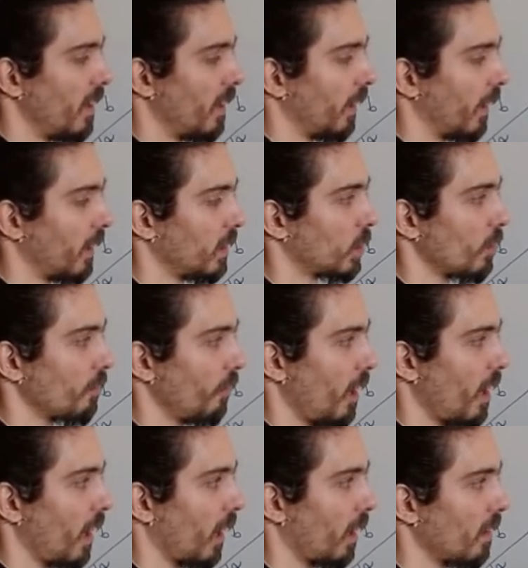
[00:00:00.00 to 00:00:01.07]
H of
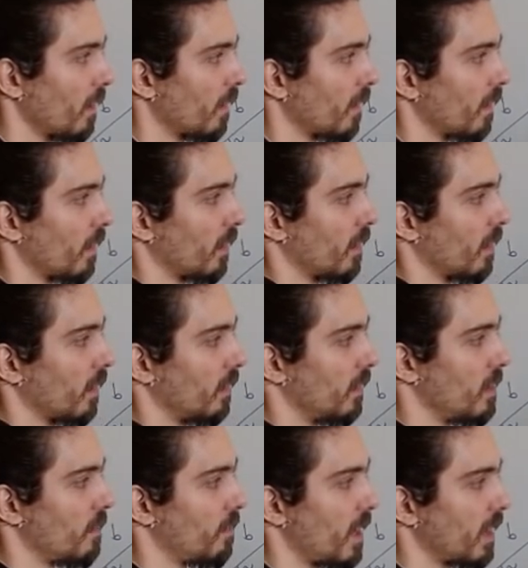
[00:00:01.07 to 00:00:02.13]
A
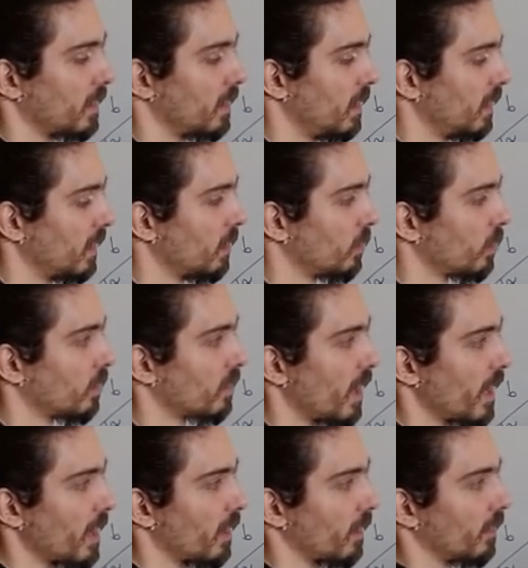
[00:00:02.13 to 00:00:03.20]
divides these into
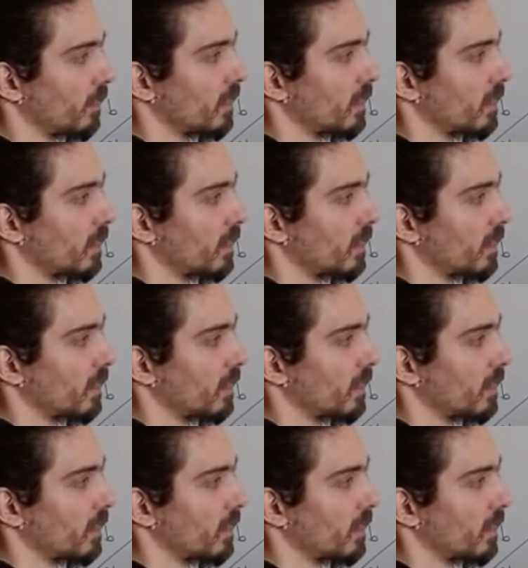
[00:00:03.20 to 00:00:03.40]
triangles.